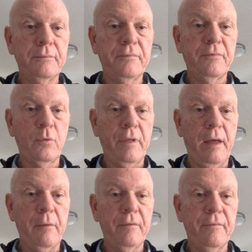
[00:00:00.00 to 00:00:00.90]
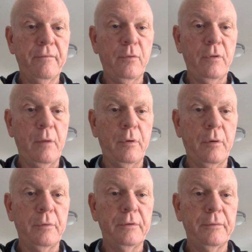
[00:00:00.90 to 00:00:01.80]
for that
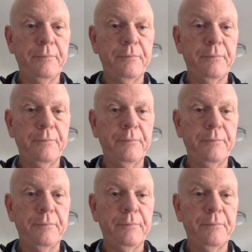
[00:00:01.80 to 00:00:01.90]
purpose,